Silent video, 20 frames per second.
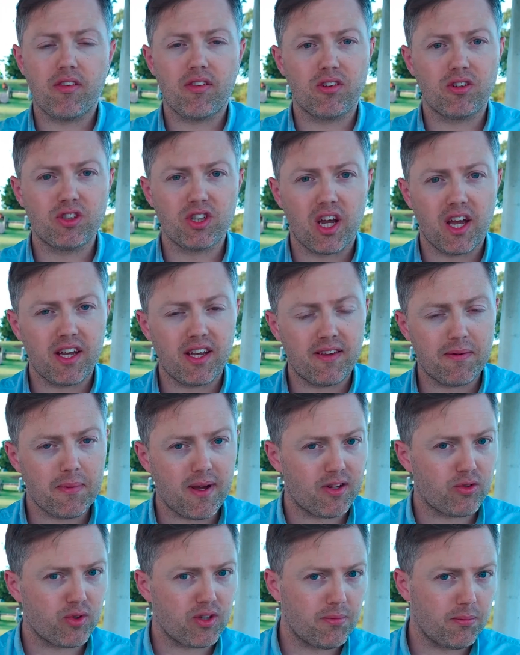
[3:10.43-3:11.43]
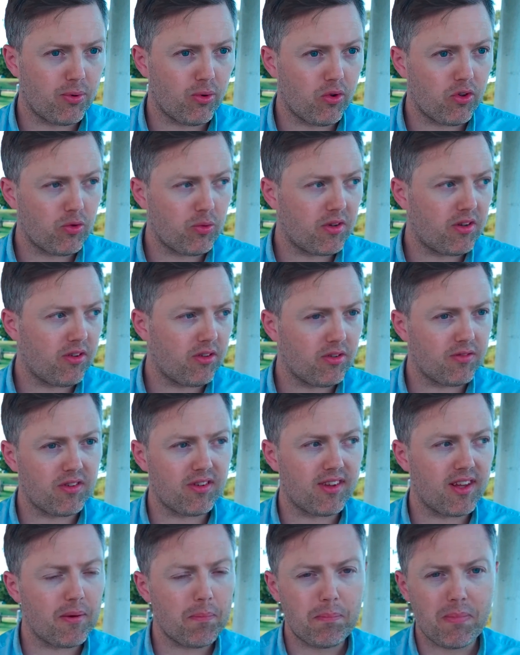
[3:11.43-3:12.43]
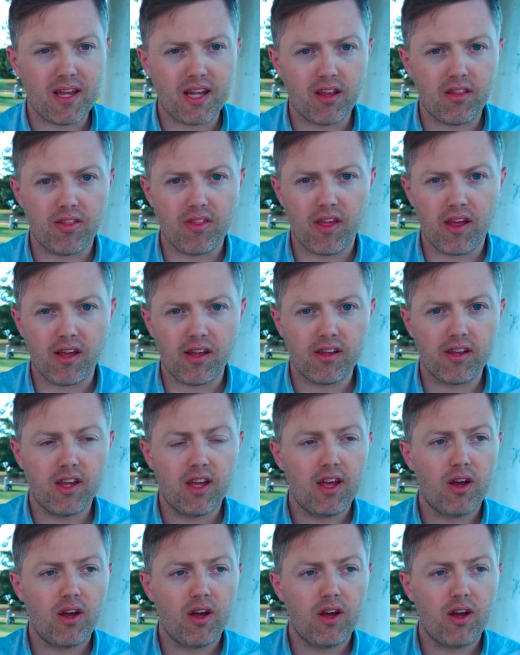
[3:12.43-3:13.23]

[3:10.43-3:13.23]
on Chinese battery imports, which is obviously a big thing.